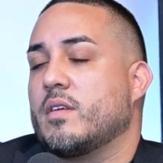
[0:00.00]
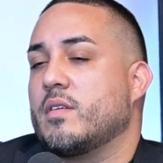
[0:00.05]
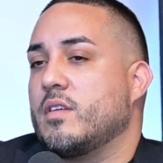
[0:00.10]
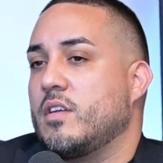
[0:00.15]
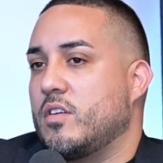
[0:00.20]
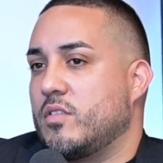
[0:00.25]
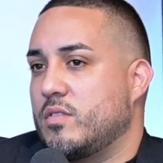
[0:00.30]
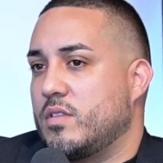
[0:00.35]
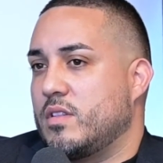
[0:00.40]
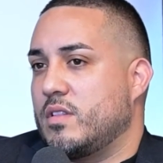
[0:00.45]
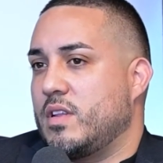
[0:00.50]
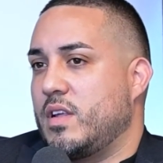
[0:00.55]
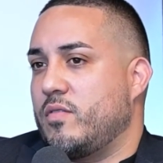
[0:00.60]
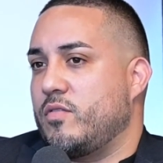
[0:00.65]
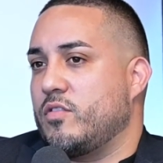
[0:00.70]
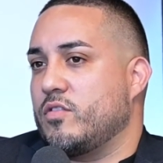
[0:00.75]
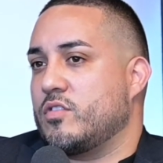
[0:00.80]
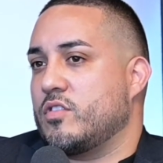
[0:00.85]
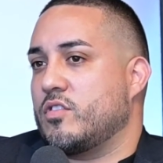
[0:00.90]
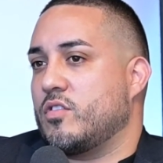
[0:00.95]
They've
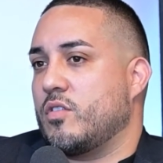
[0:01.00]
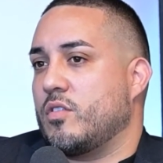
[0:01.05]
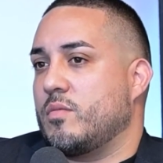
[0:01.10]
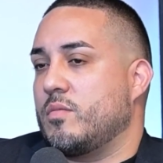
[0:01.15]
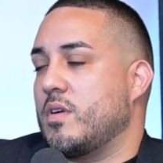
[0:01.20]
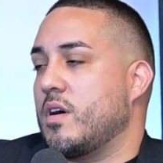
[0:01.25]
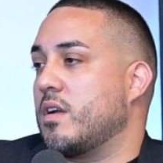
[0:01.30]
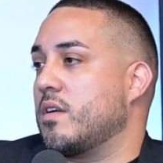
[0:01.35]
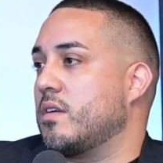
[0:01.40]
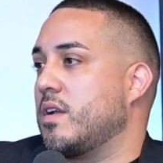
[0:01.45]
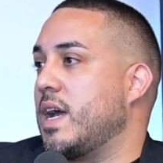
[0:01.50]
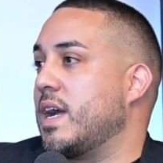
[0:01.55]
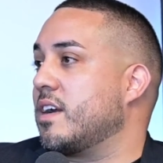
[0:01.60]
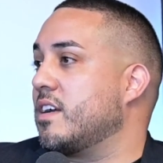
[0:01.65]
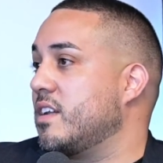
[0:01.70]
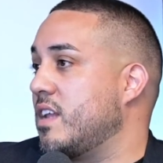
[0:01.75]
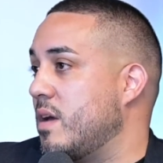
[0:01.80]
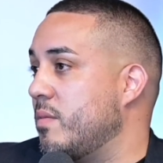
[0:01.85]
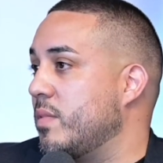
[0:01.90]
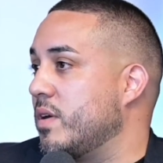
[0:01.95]
used the term
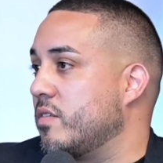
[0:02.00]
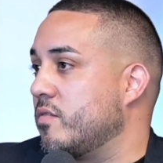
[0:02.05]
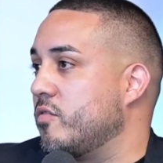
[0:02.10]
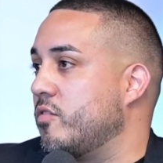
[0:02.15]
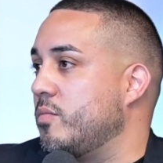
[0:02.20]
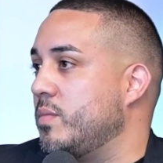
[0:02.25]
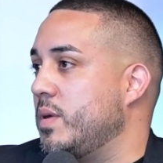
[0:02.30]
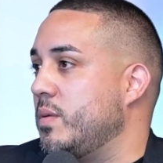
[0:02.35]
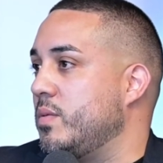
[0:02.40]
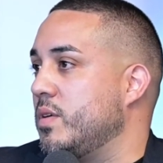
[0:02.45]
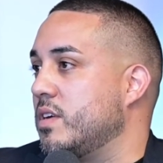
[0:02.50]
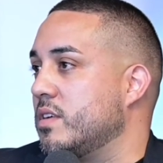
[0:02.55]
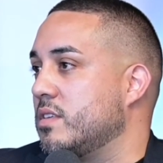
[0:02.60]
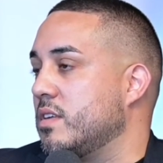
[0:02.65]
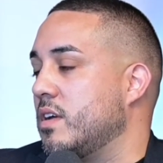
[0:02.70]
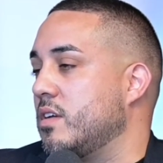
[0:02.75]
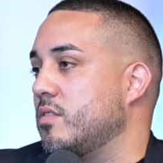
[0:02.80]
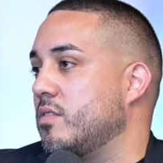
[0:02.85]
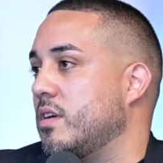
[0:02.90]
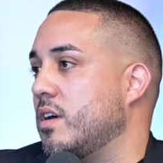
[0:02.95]
non-academic for me because
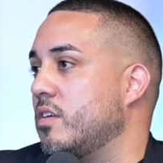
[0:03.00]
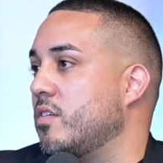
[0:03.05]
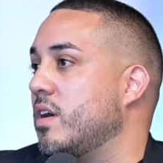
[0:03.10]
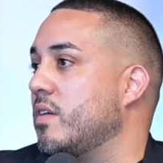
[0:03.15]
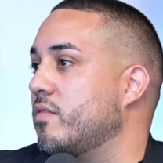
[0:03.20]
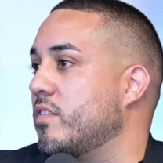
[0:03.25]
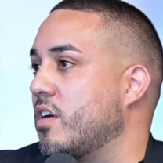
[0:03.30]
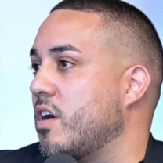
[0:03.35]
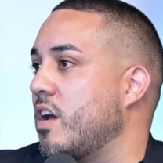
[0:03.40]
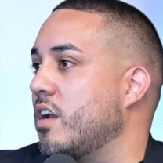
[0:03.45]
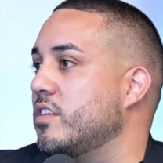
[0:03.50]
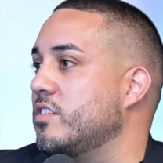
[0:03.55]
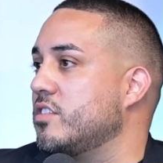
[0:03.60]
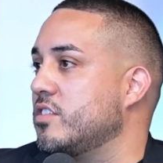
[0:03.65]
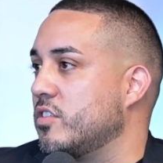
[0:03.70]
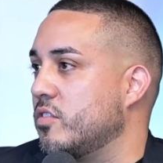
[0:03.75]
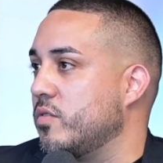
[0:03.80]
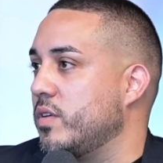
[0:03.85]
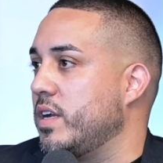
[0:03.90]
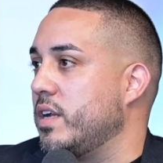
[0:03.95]
I don't have a college
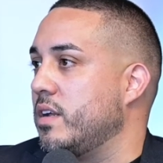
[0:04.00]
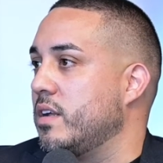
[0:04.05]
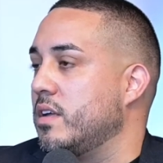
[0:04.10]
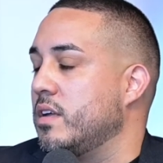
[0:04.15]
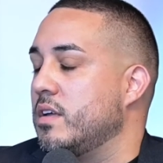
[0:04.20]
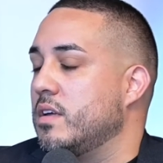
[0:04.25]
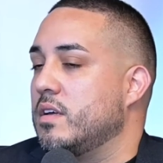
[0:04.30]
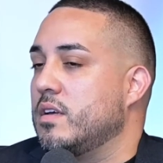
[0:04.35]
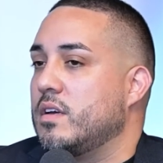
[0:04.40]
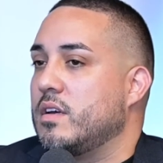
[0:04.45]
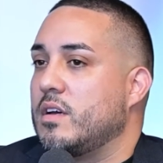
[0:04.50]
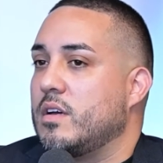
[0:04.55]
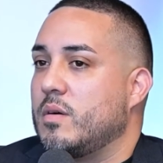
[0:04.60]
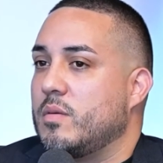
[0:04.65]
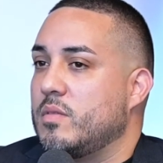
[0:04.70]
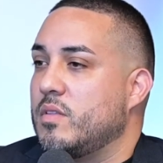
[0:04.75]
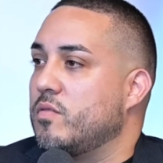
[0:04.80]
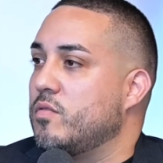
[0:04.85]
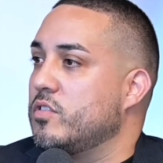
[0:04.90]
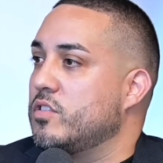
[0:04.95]
degree.
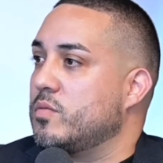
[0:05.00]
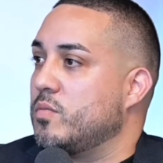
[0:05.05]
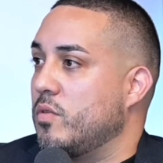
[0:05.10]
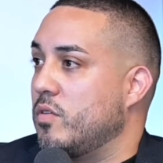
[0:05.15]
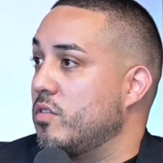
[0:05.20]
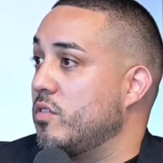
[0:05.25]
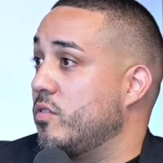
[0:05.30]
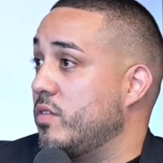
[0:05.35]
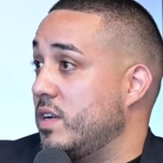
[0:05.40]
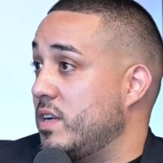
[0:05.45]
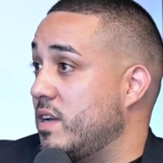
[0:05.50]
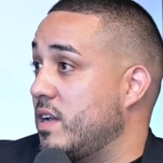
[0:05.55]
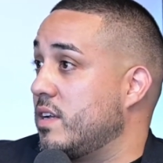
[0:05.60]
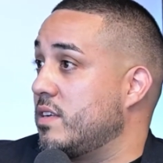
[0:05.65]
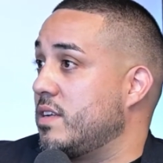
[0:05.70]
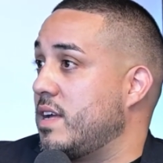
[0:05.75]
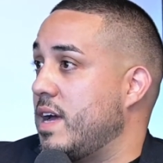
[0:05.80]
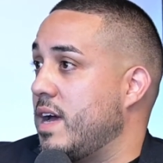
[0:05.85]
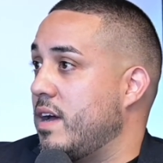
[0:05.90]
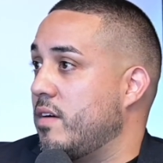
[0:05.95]
I'm the first Poet Laureate
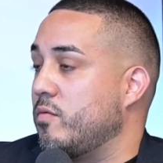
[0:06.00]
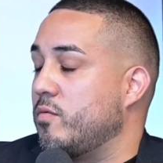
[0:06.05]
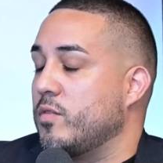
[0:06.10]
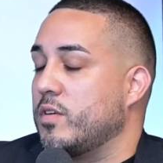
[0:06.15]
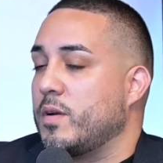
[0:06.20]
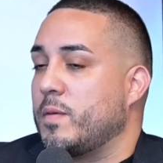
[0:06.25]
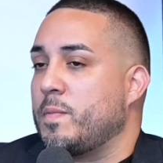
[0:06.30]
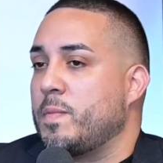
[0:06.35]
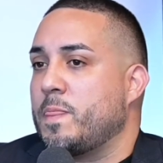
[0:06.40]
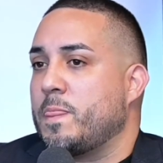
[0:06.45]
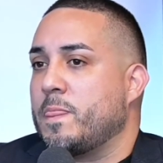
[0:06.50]
not to have one.